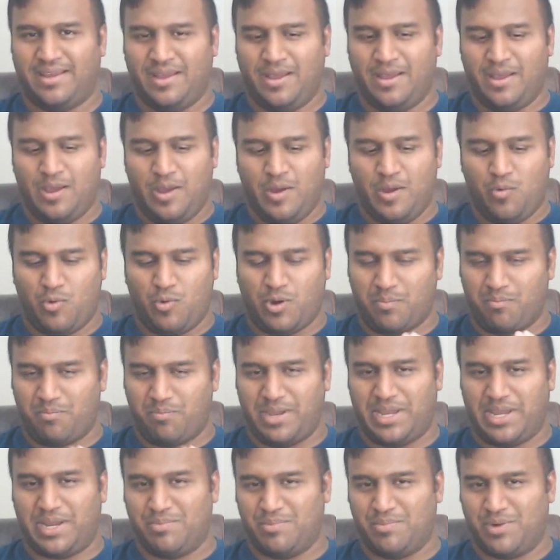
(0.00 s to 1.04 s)
when
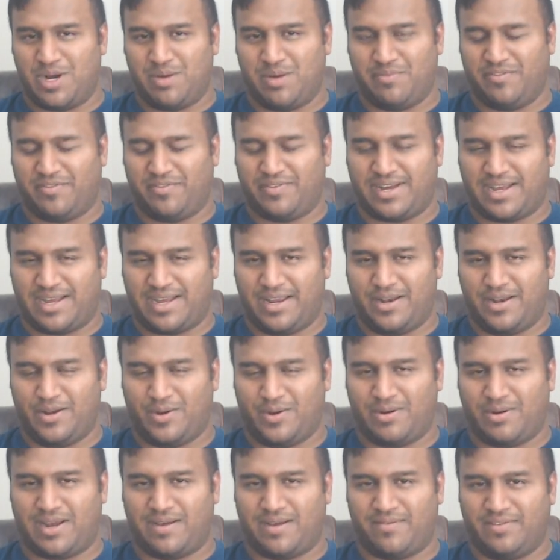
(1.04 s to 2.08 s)
Big Mom and Kaido
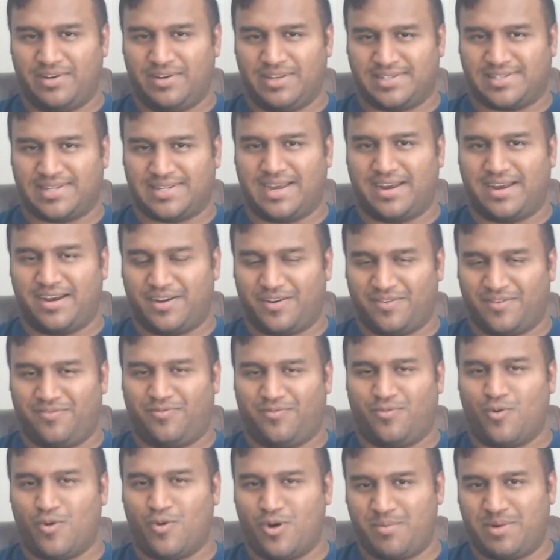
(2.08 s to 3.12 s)
have decided to
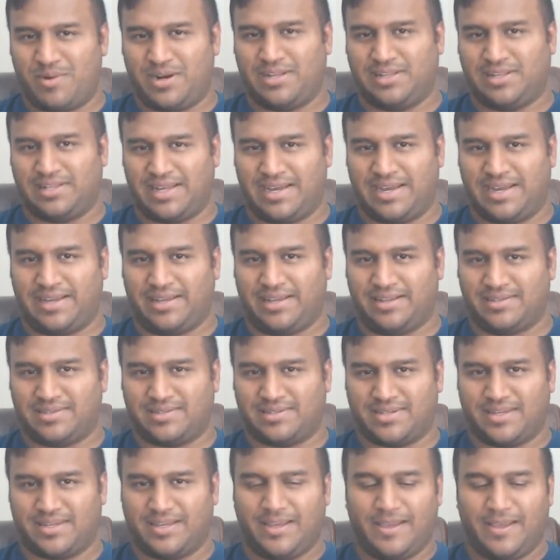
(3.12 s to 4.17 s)
form an alliance
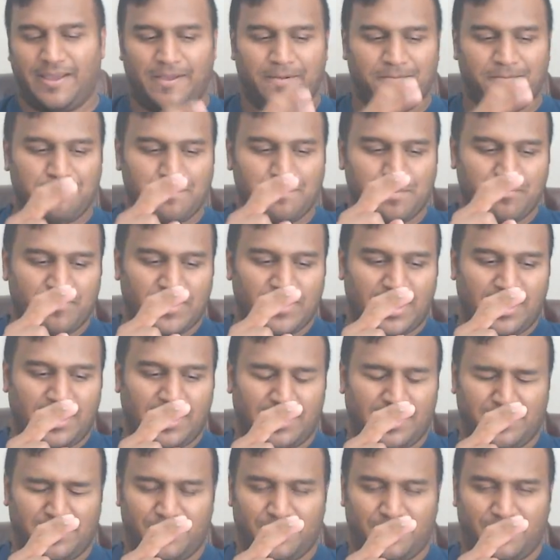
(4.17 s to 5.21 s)
and,
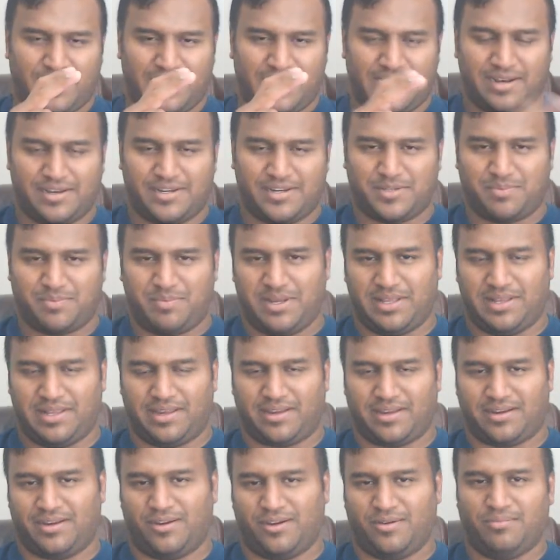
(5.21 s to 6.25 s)
kind of just be like,
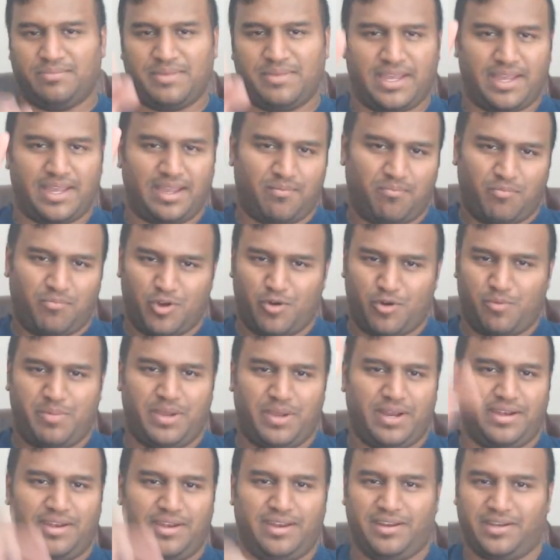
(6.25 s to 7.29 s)
oh, hey, no big
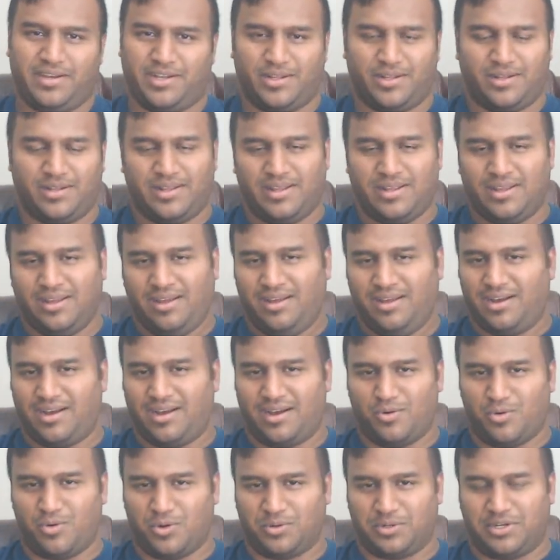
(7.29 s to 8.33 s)
deal.
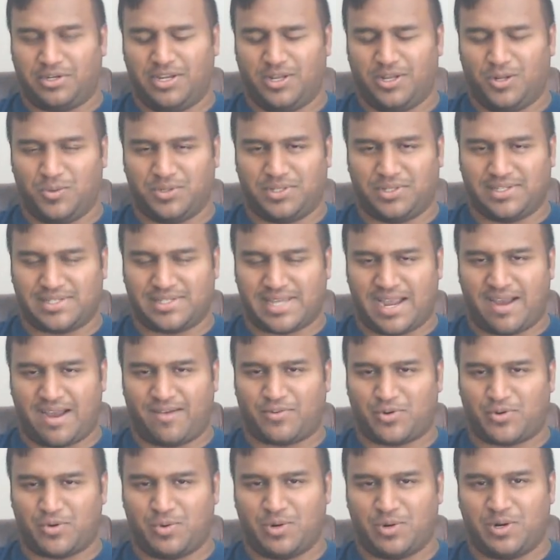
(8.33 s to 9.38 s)
We'll deal with this
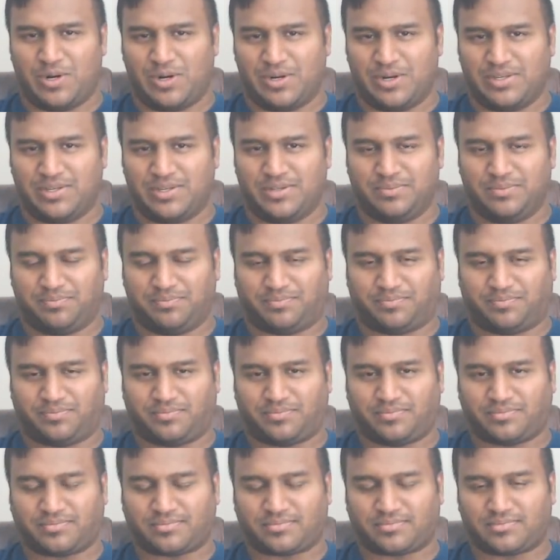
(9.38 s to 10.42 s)
afterwards.
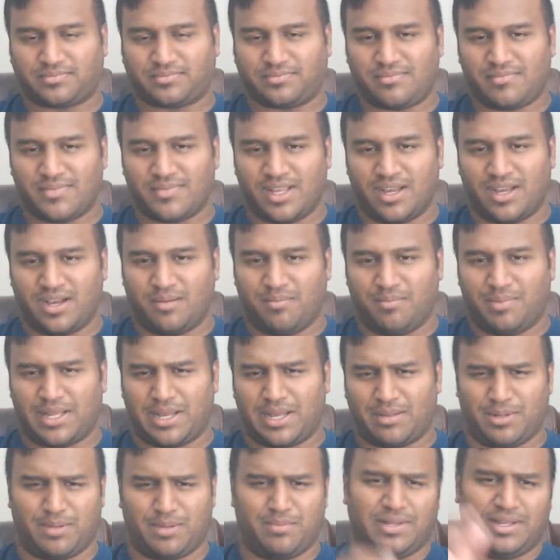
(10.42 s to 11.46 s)
Blah,
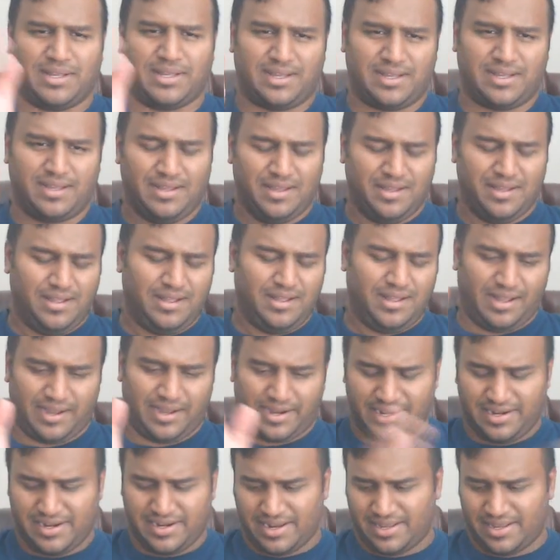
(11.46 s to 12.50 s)
blah, blah. I'll get
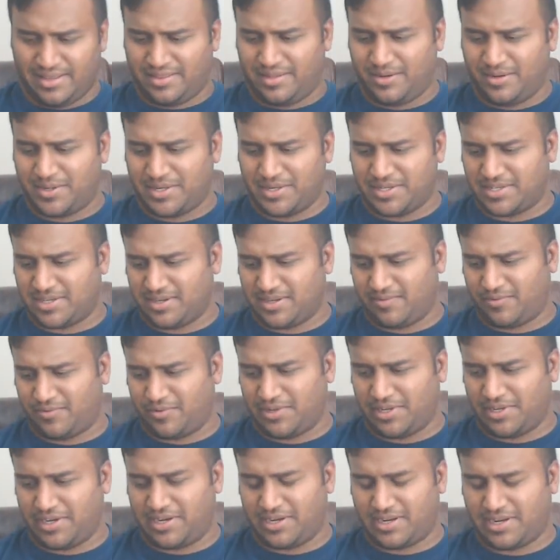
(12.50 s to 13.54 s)
into end theory stuff
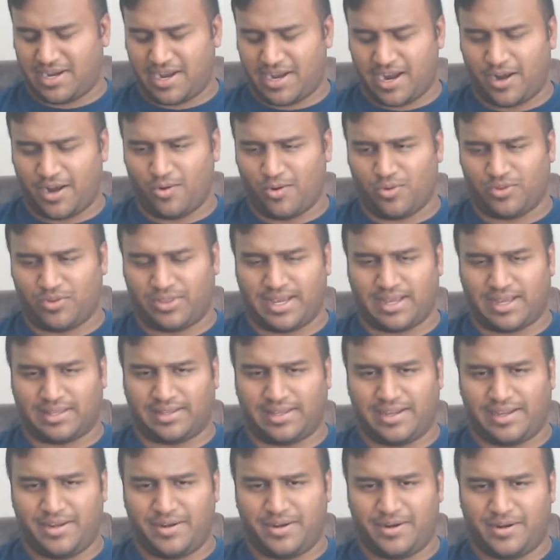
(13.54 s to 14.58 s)
related to Kaido with that
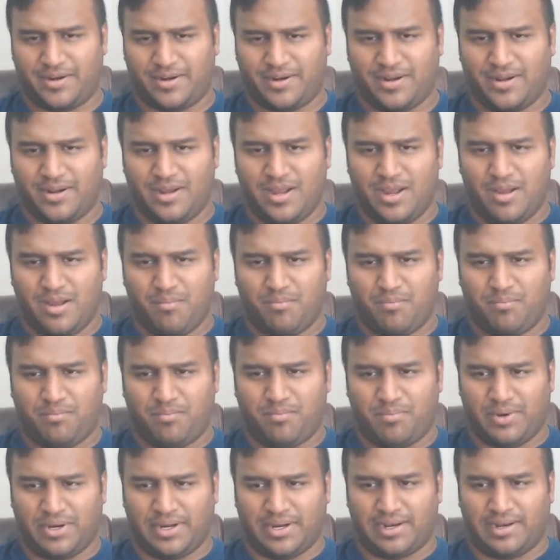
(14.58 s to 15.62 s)
later.
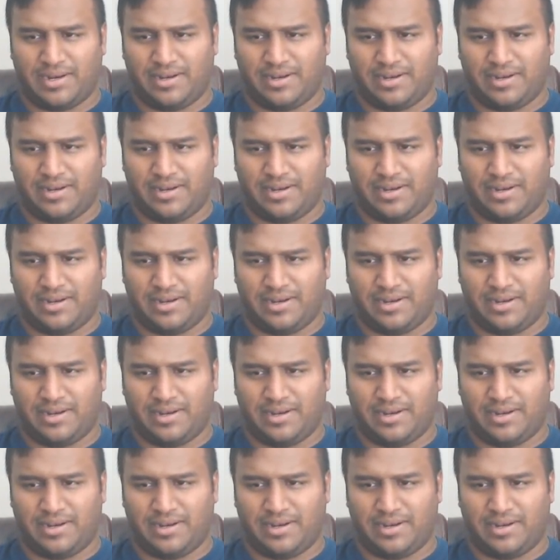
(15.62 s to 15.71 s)
But,